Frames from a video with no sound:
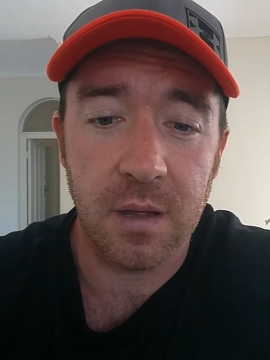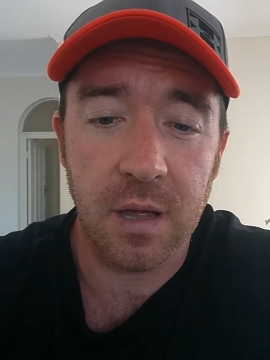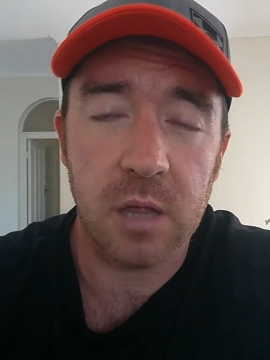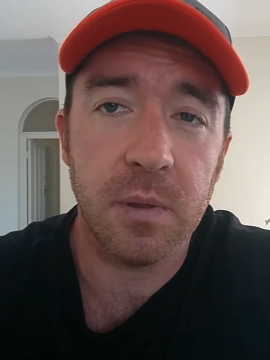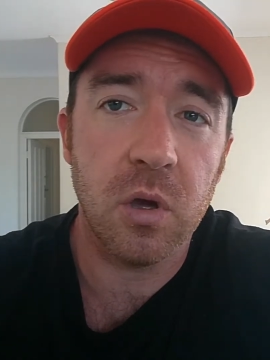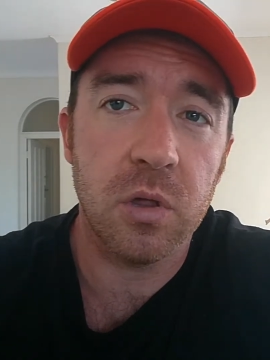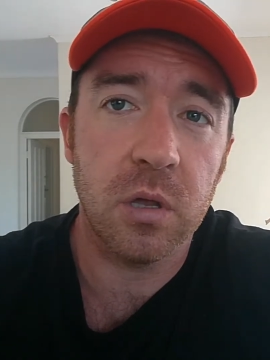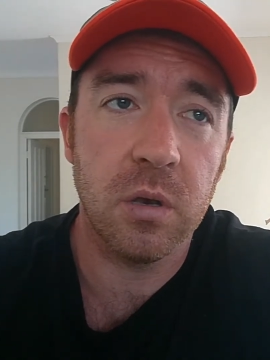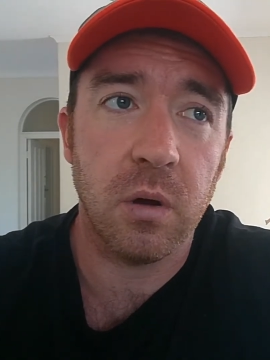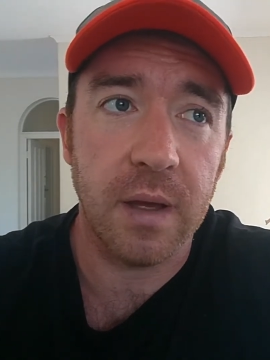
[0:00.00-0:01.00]
It's because you're
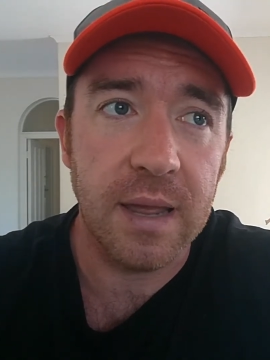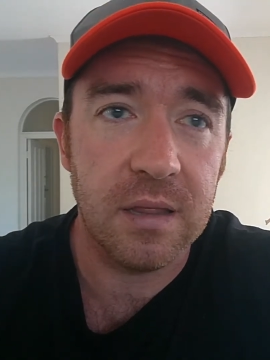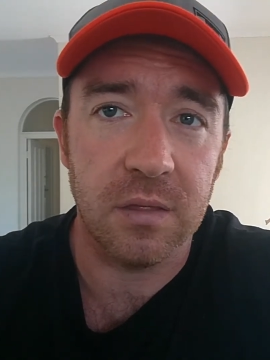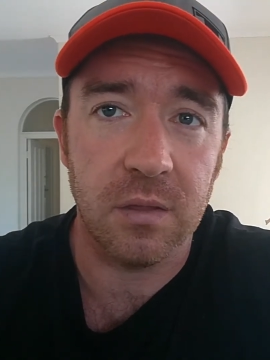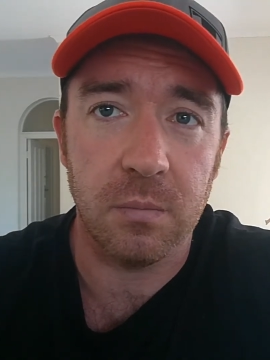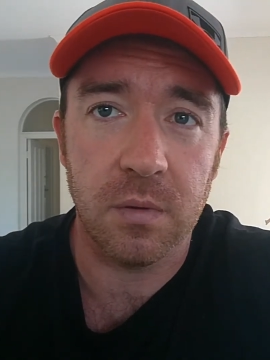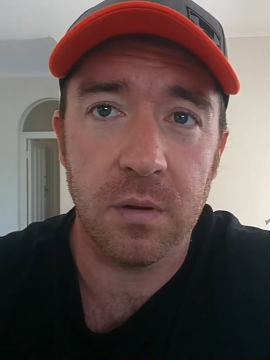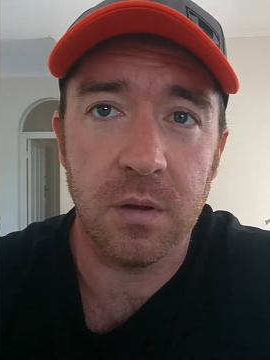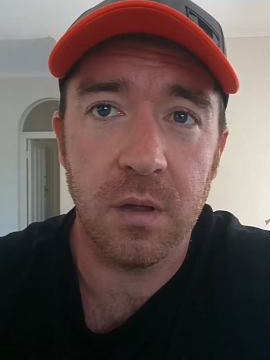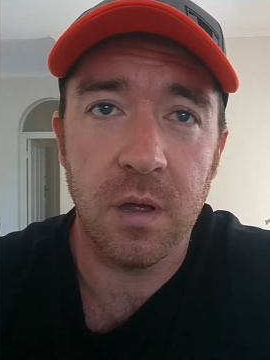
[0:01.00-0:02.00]
not eating them.
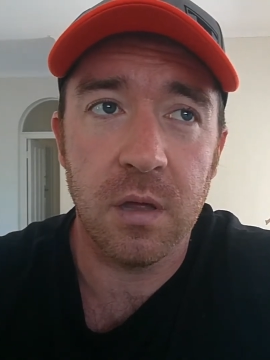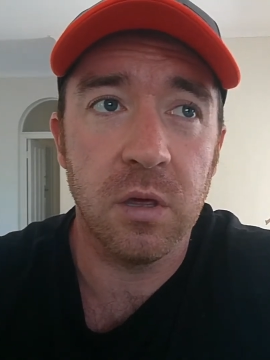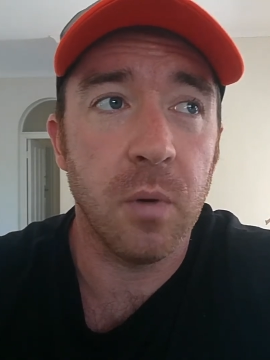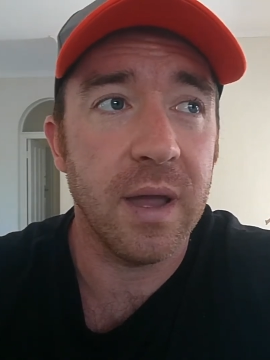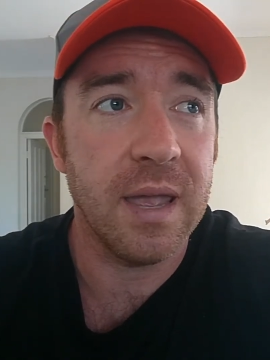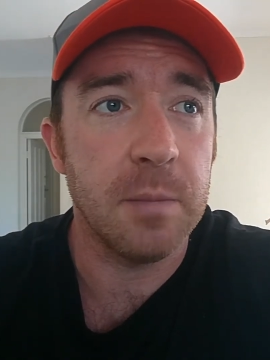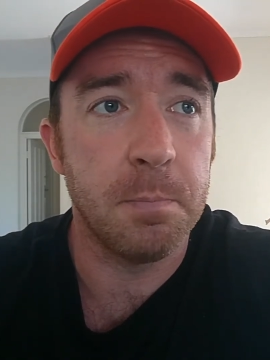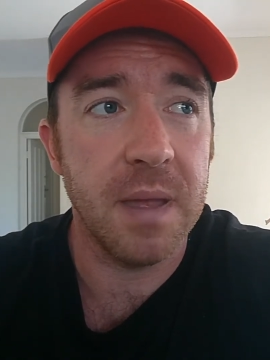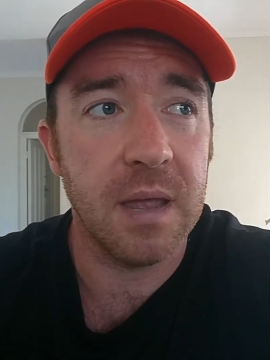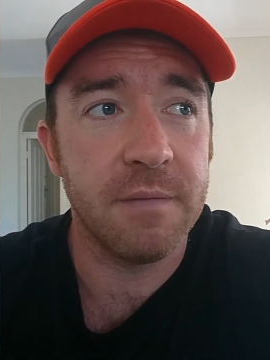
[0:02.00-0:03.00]
You might eat
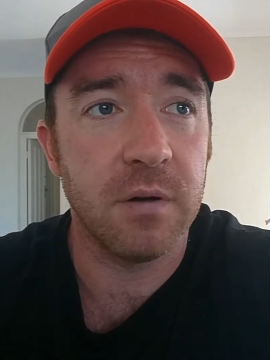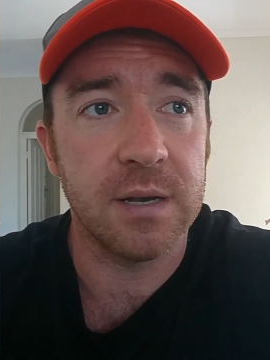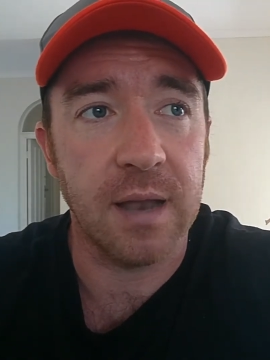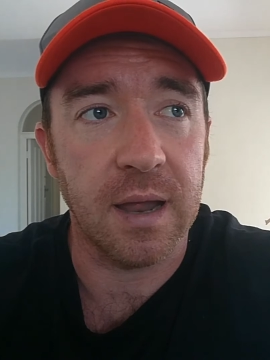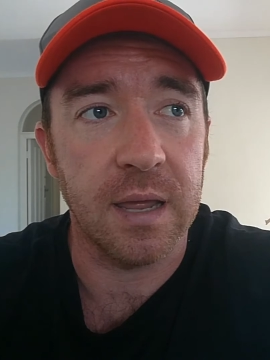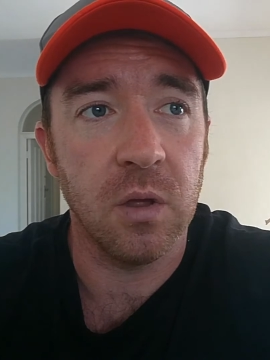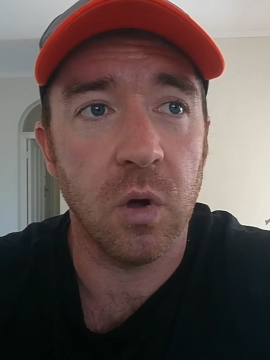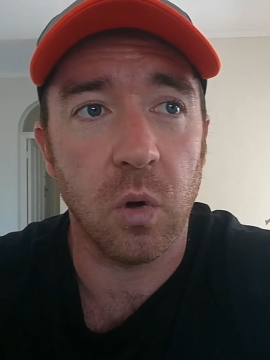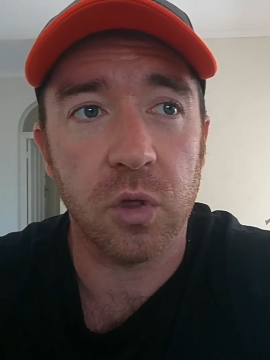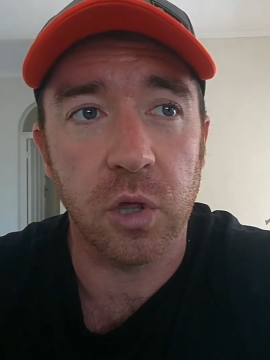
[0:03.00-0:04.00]
big for a day
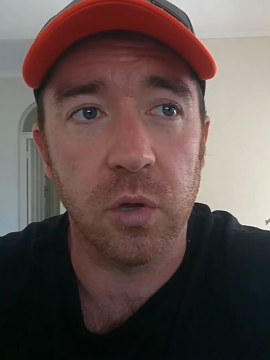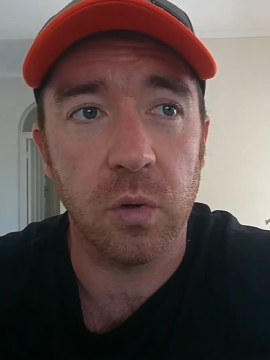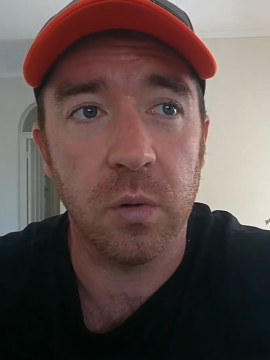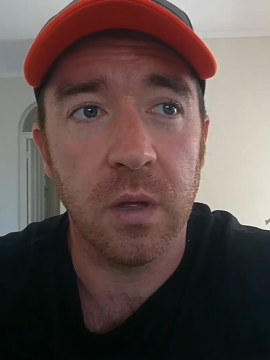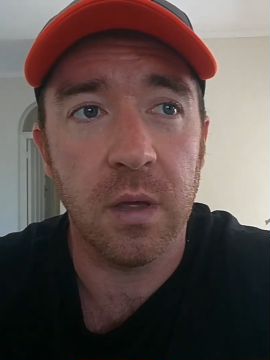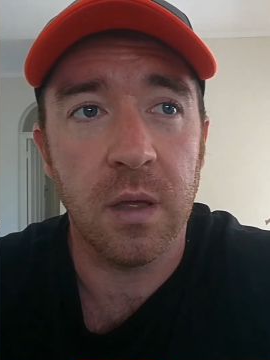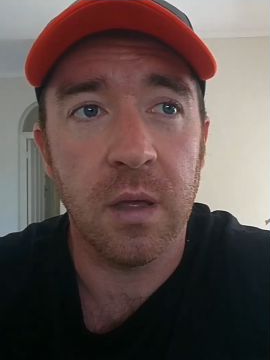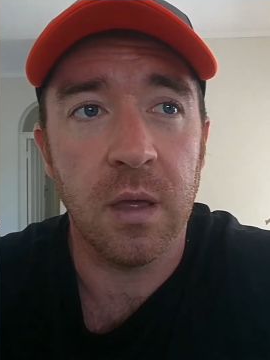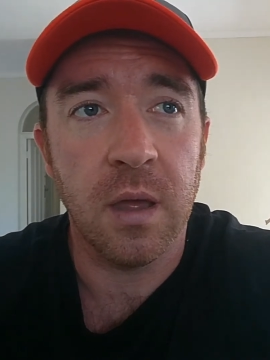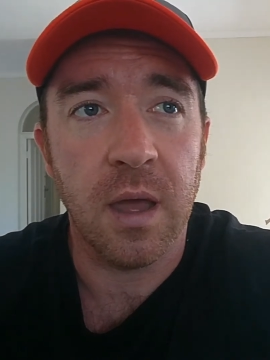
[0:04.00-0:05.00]
or two,
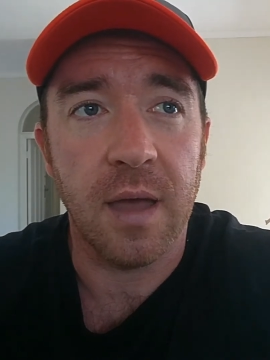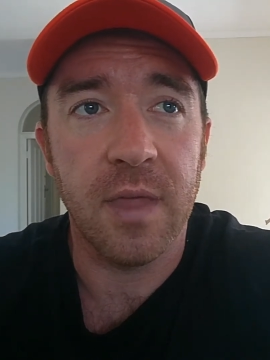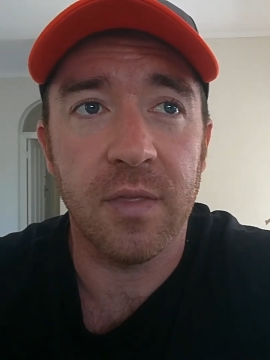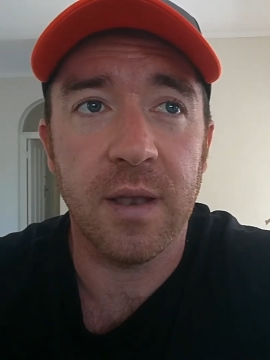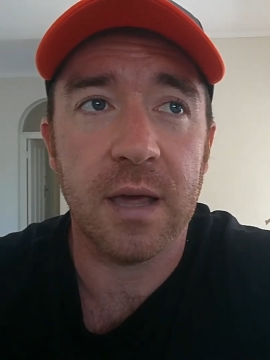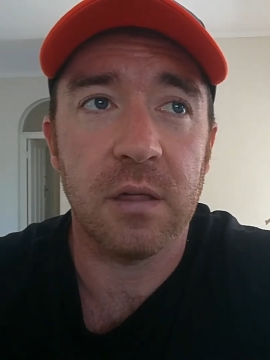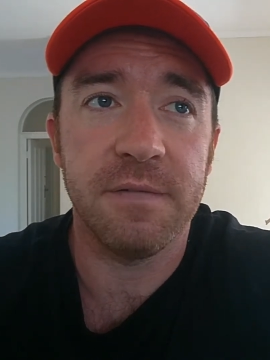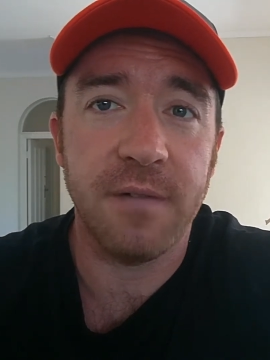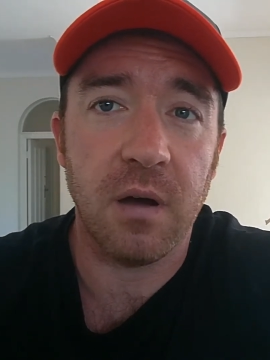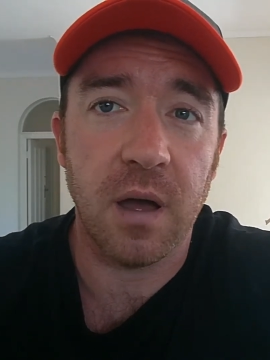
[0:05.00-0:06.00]
and then the next
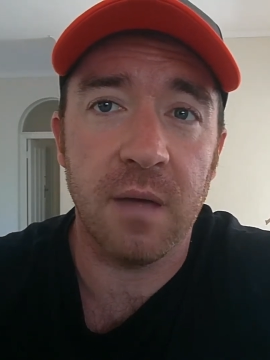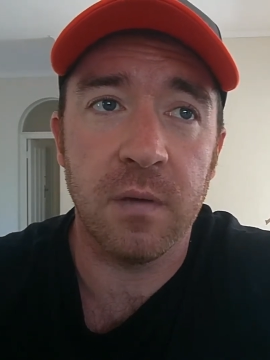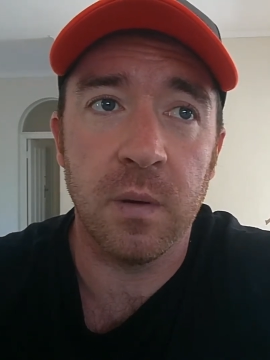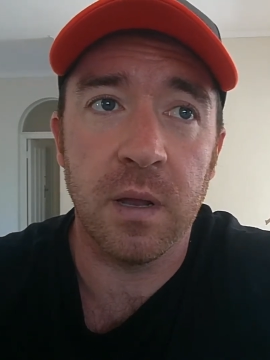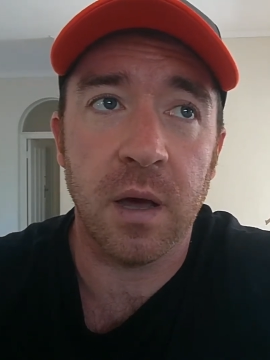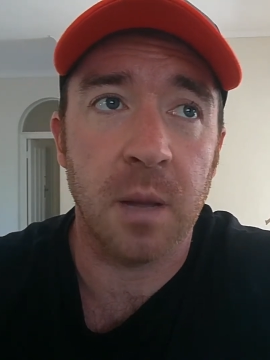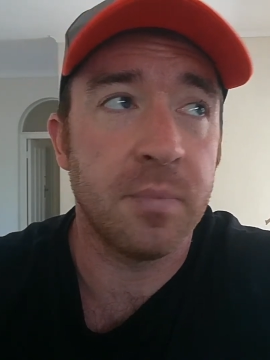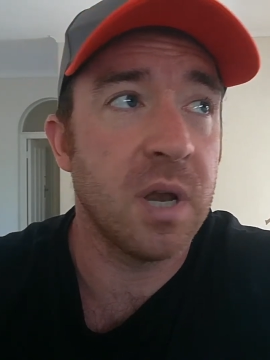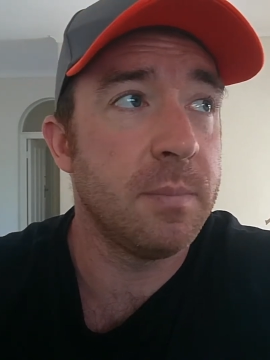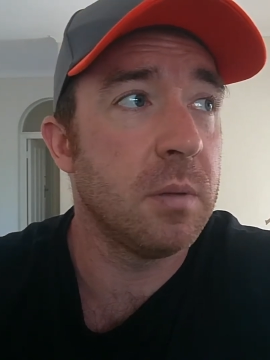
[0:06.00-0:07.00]
five you eat like a
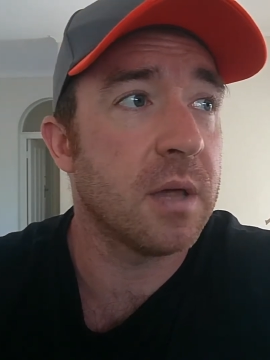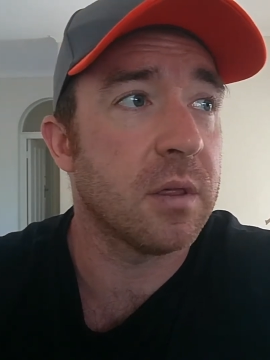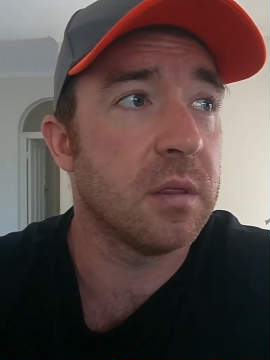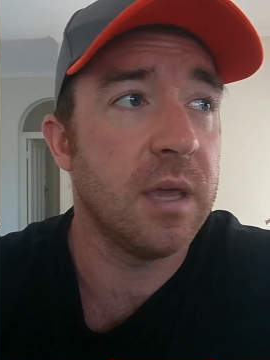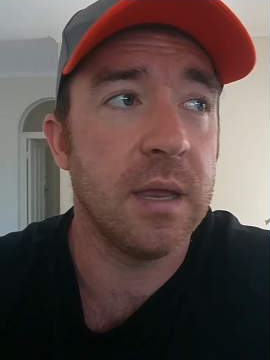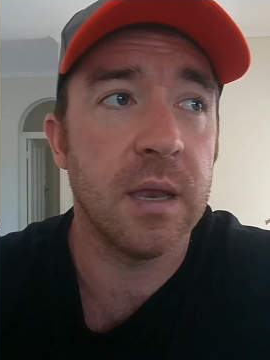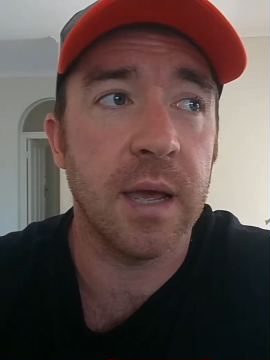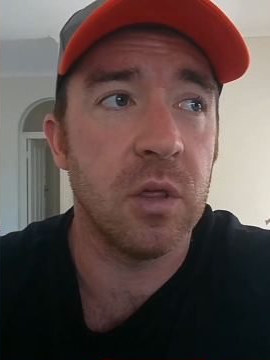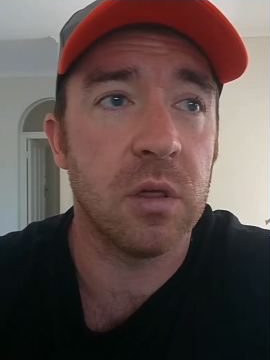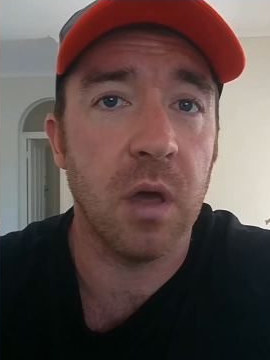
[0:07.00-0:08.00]
prepubescent
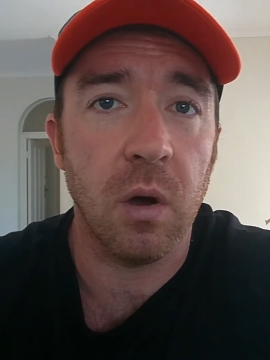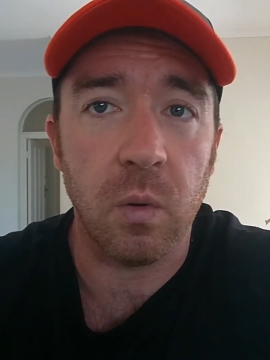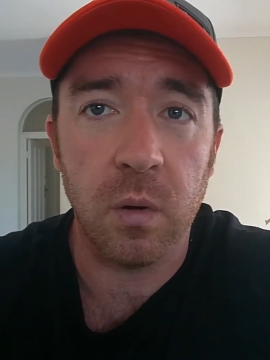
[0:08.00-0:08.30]
teenage girl